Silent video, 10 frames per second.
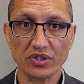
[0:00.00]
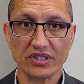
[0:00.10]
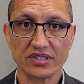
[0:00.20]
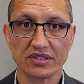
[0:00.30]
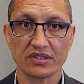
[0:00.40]

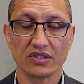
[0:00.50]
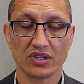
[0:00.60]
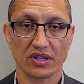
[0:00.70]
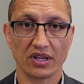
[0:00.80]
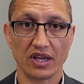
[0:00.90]
it,
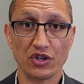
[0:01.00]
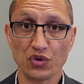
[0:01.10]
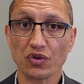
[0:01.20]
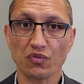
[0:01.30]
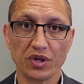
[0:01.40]
and you
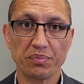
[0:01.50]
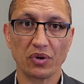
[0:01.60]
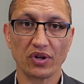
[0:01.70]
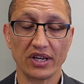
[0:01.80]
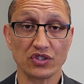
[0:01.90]
can
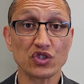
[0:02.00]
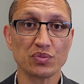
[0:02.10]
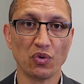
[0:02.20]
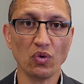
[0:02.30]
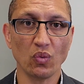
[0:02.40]
rebuild it in
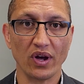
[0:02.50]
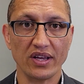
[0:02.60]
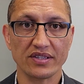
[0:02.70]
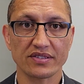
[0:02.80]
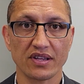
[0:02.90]
small
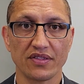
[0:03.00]
ways